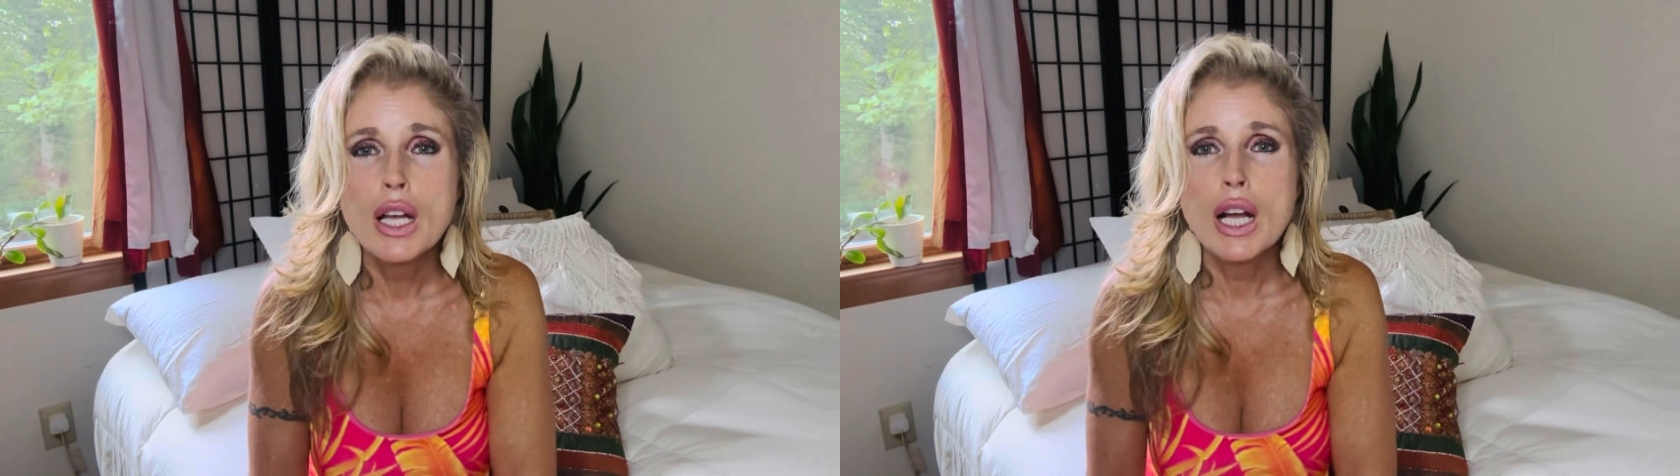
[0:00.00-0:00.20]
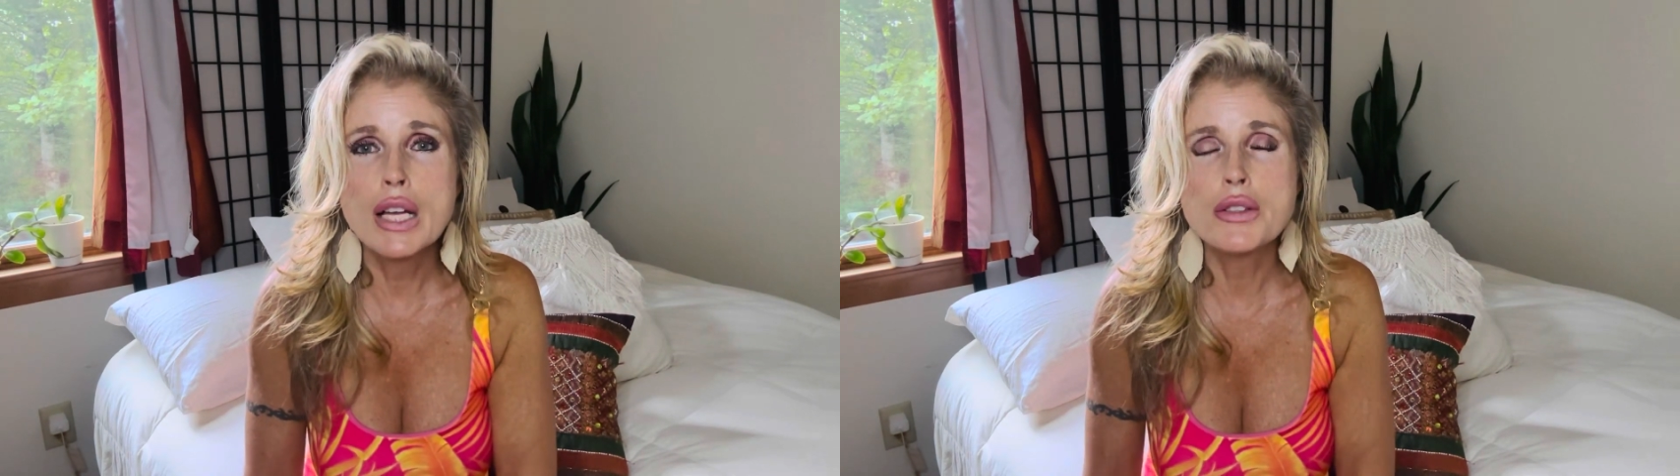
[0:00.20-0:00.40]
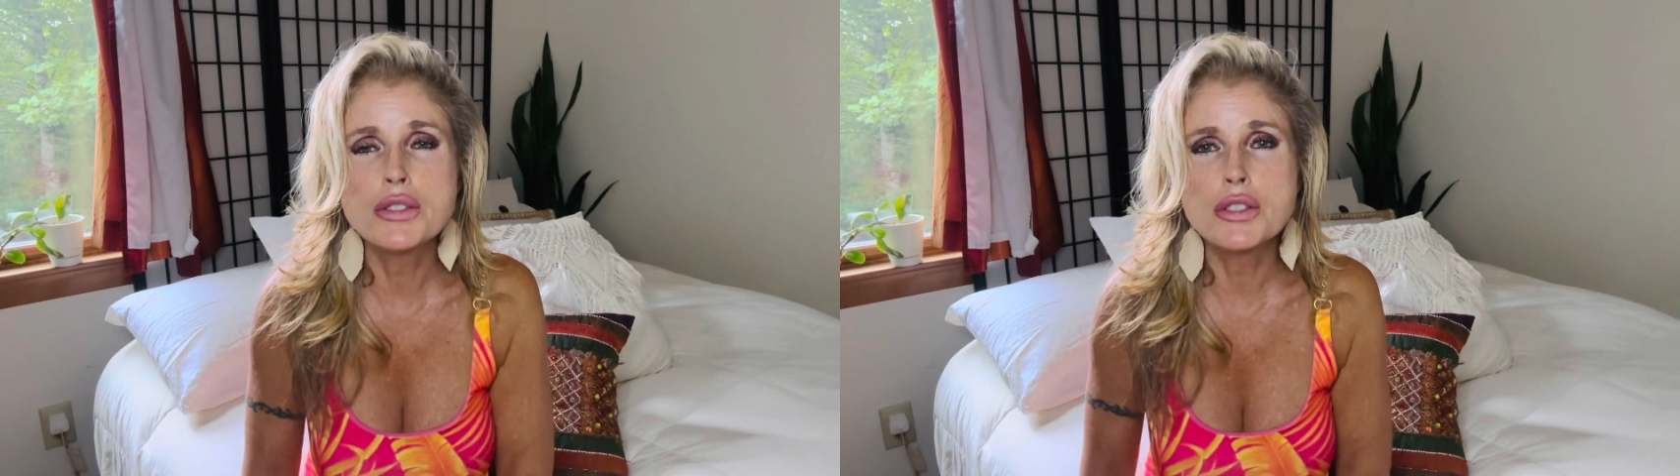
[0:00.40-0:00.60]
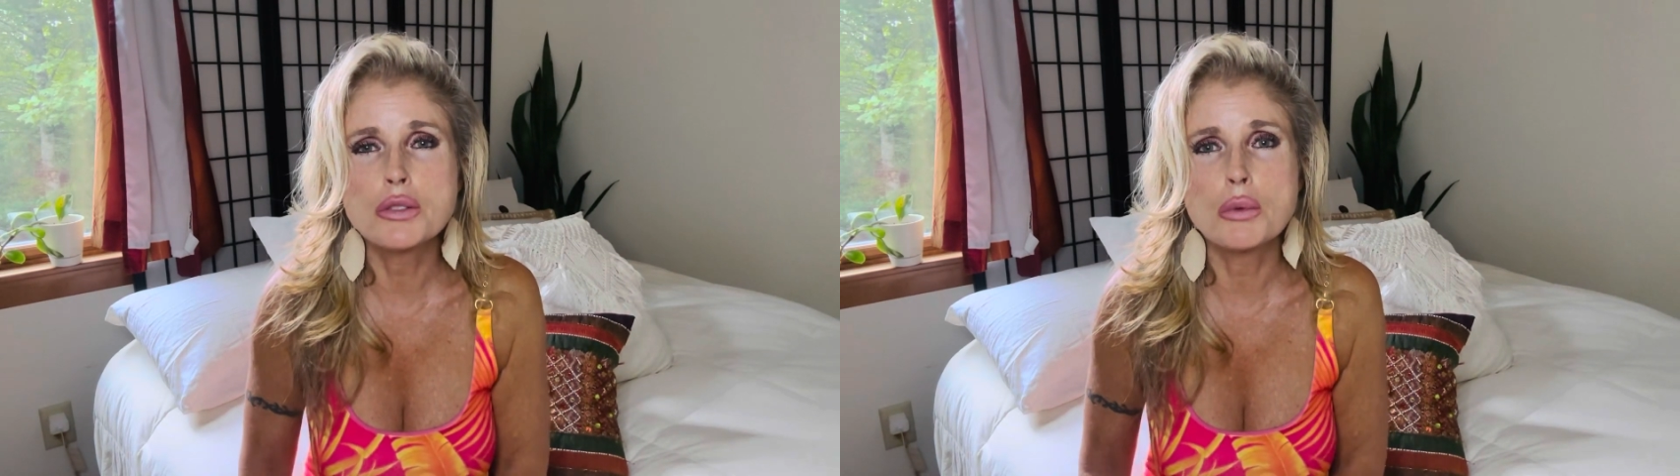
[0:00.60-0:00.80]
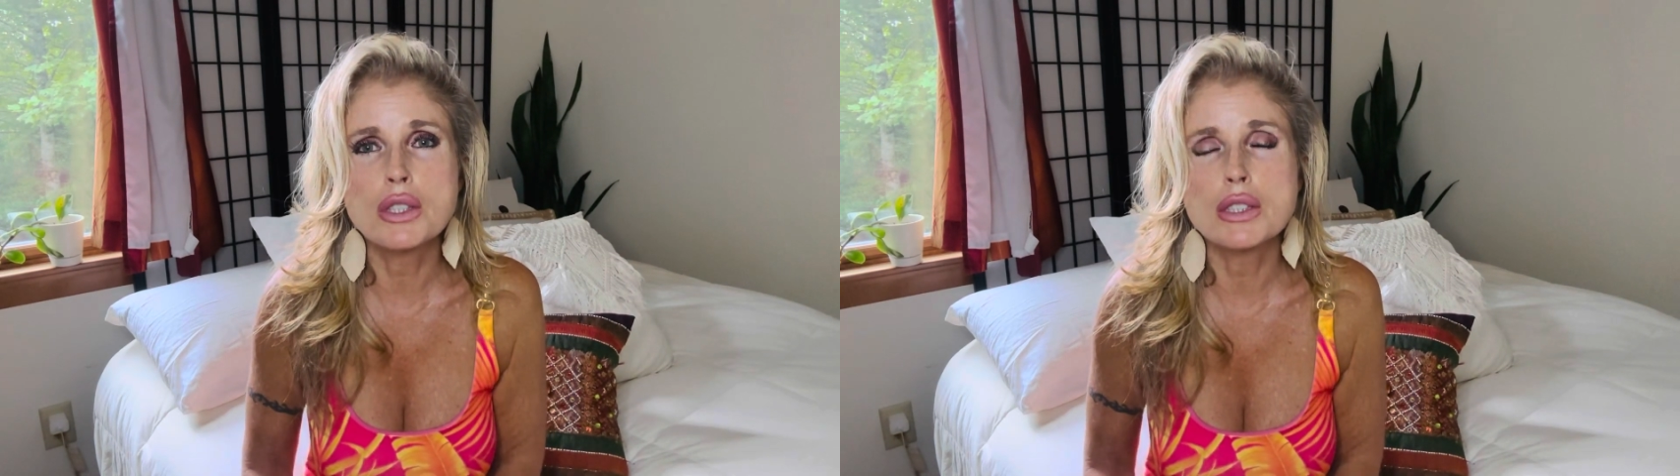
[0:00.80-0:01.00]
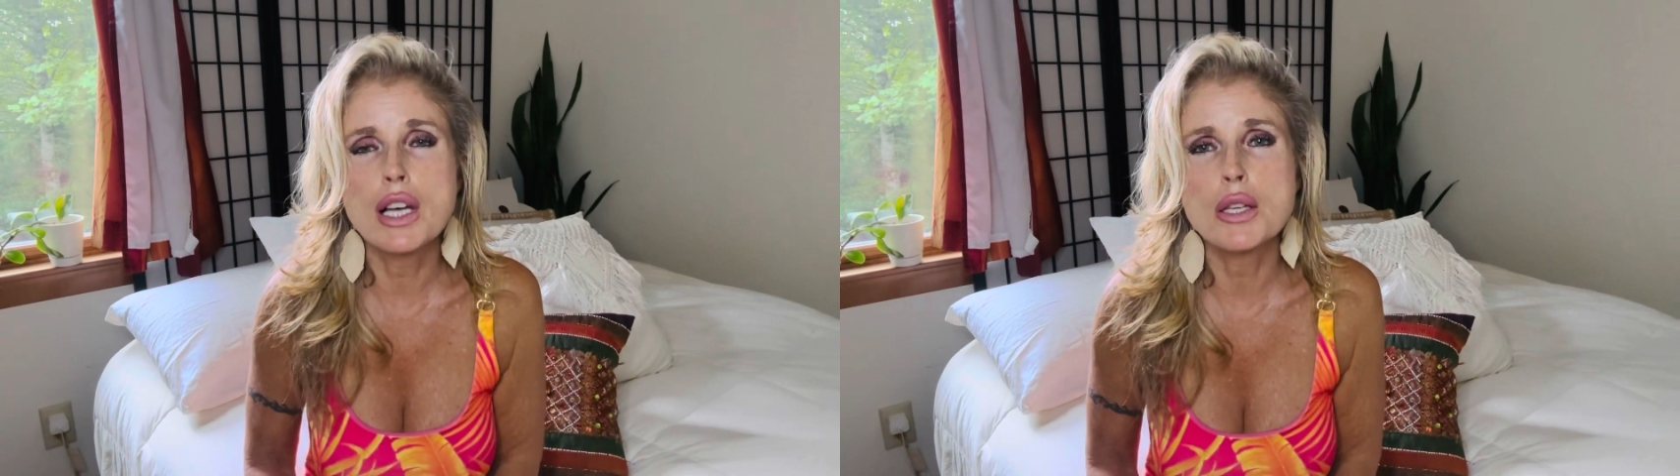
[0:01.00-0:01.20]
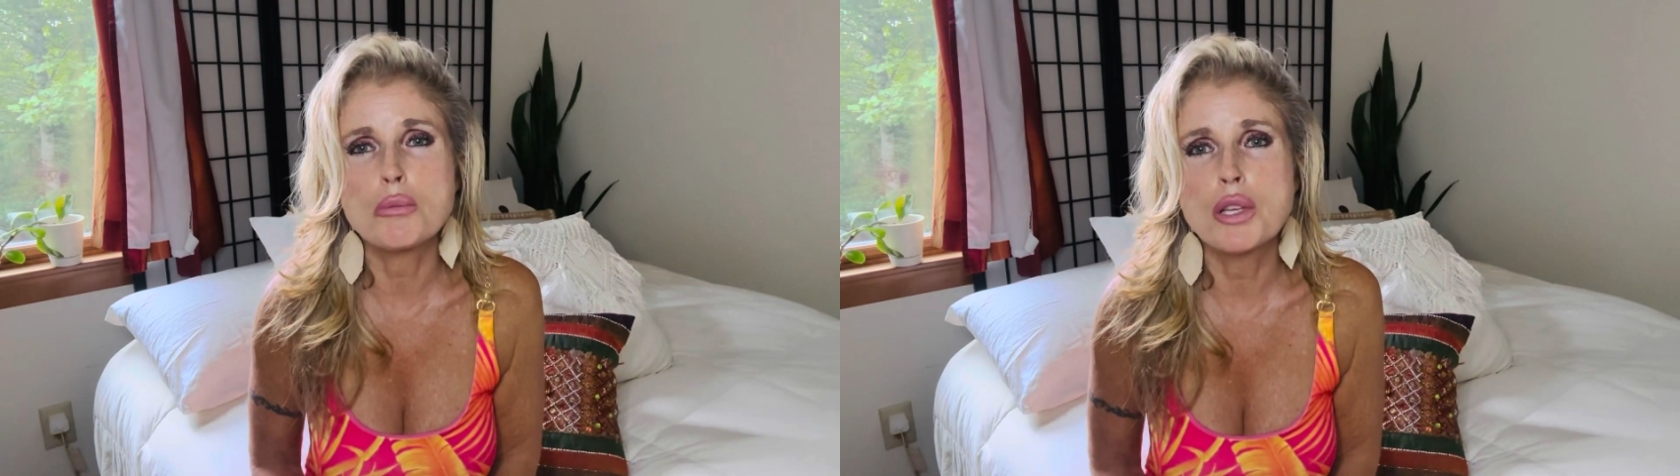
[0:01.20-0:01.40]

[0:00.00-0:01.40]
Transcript: And this is what a lot of